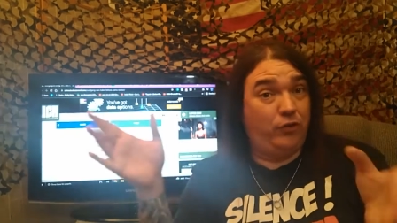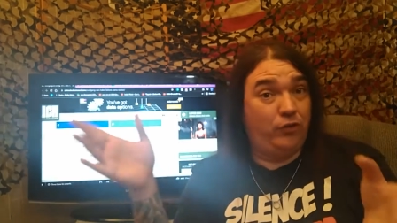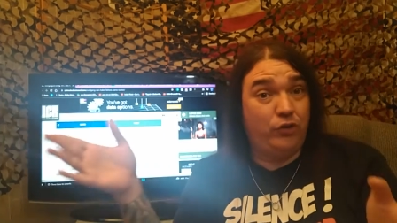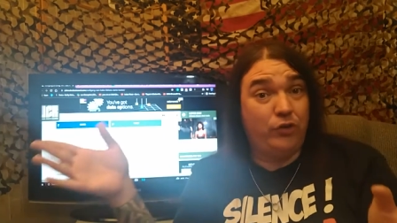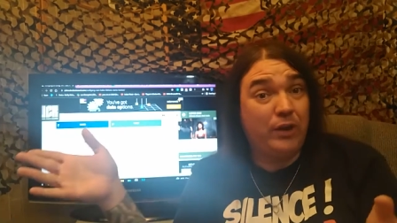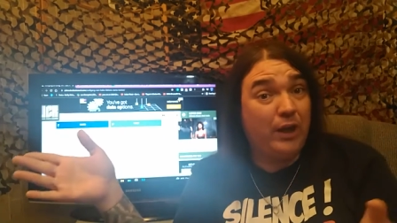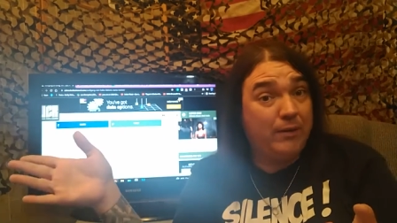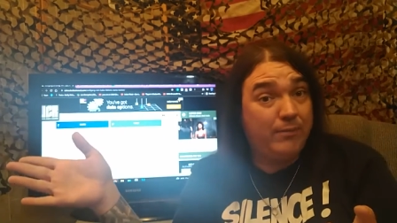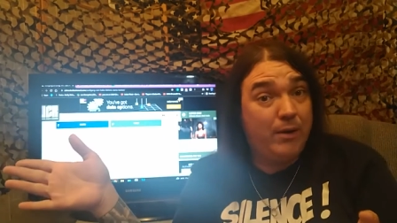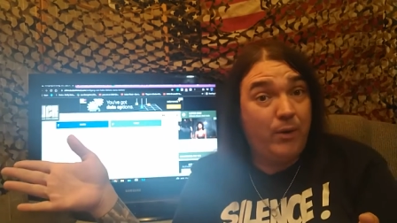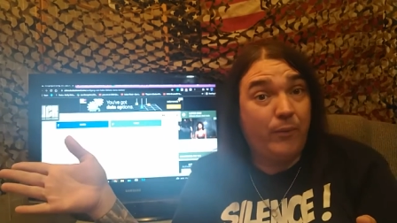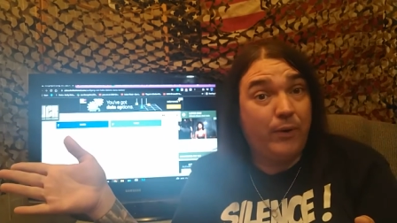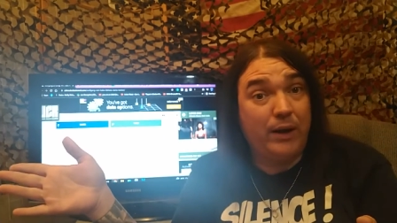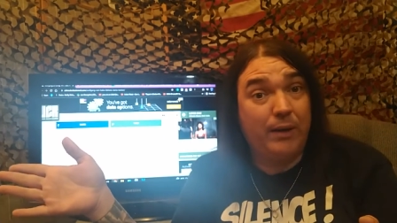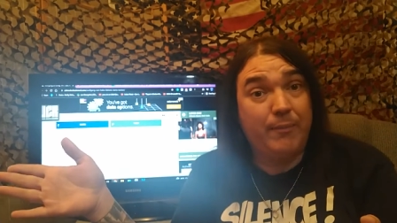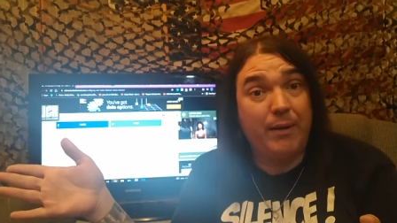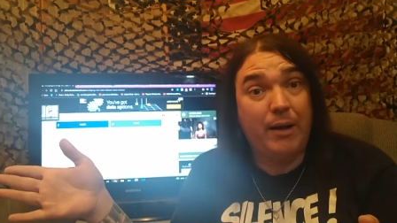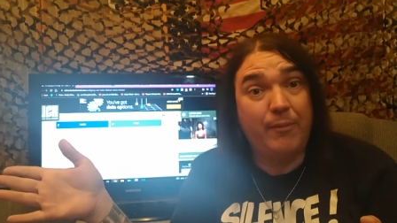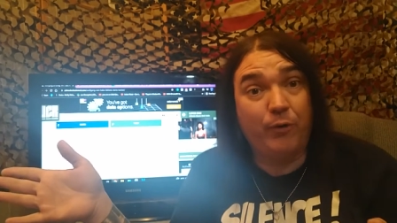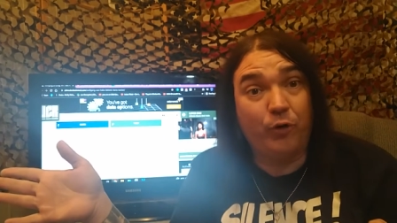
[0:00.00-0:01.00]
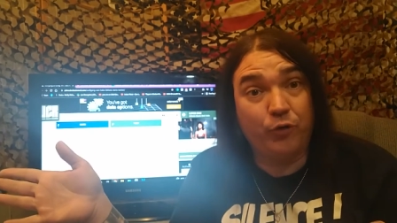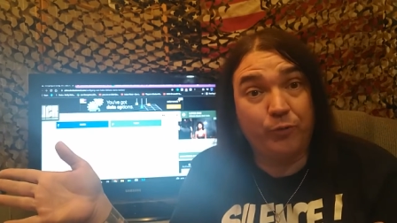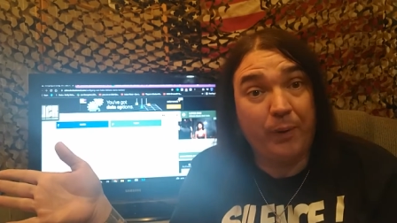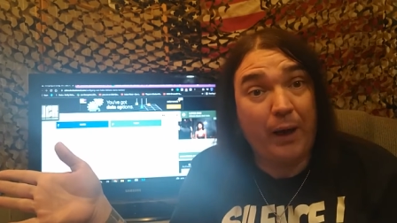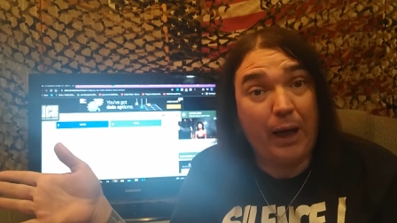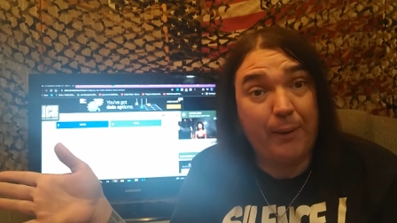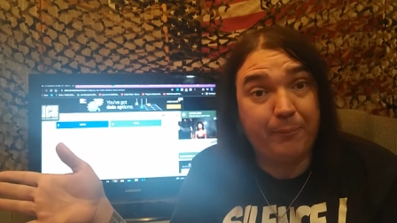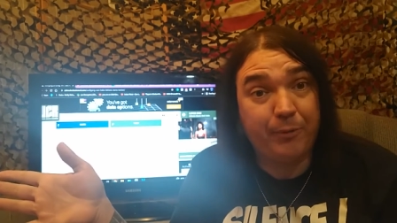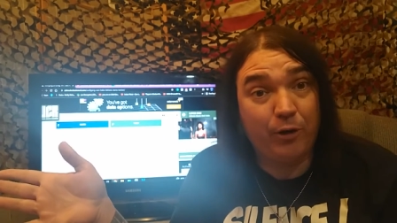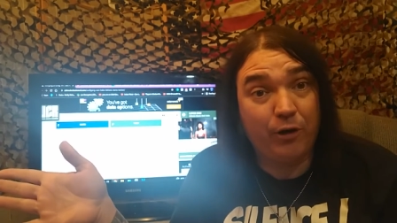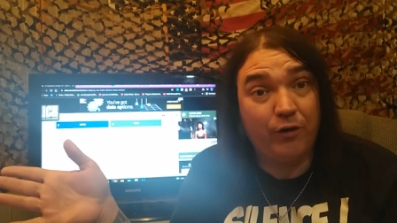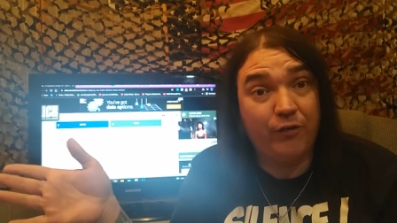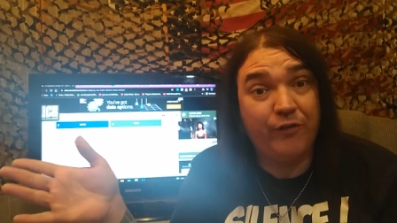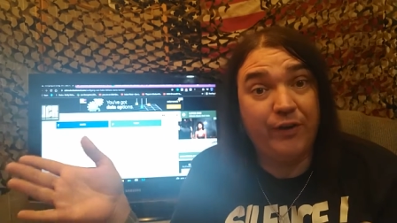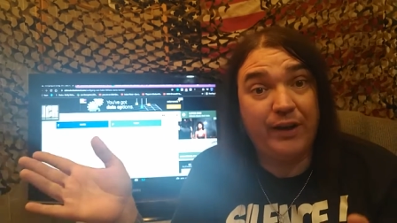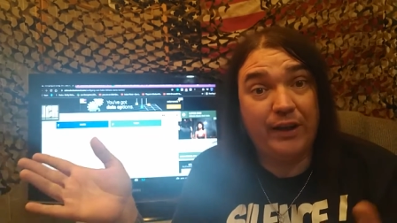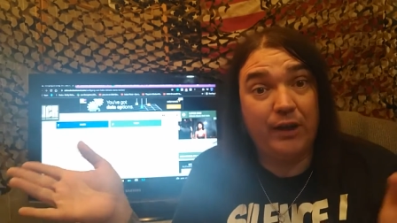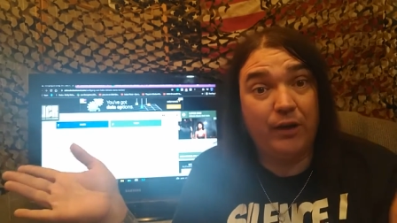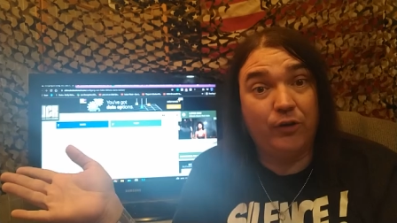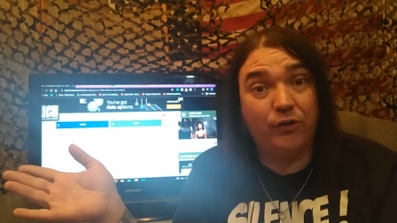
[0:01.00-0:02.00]
This is going to be one of my most popular
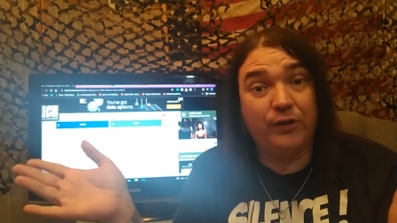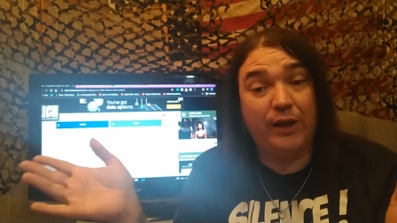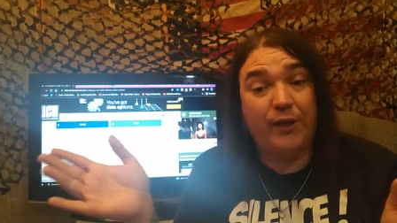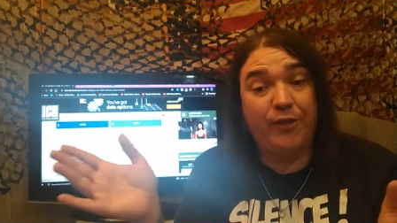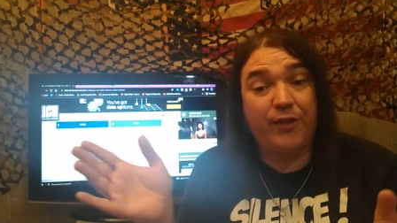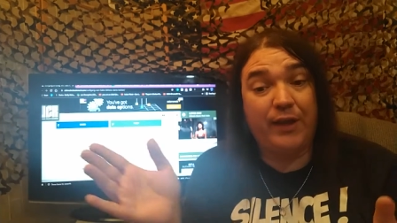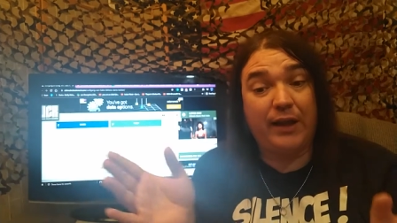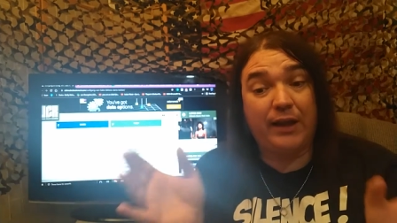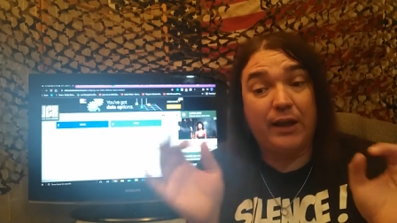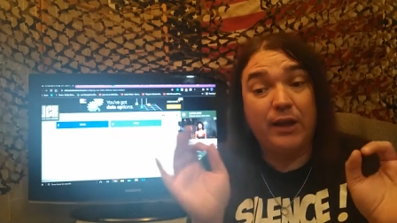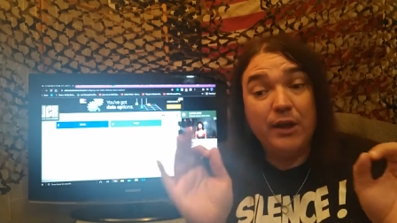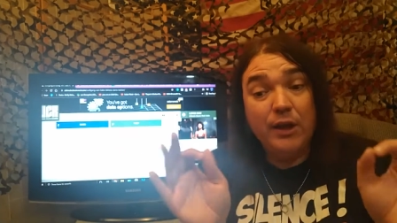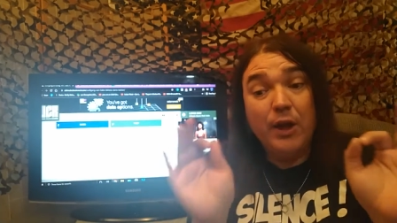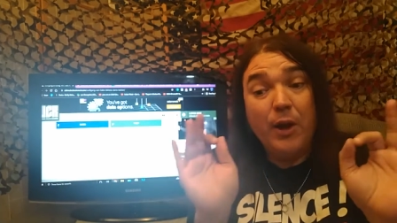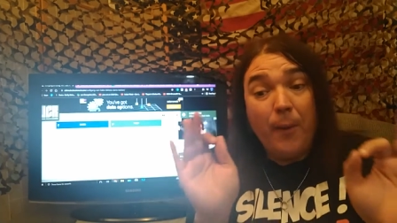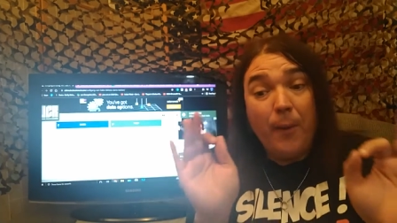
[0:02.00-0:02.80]
videos, I think,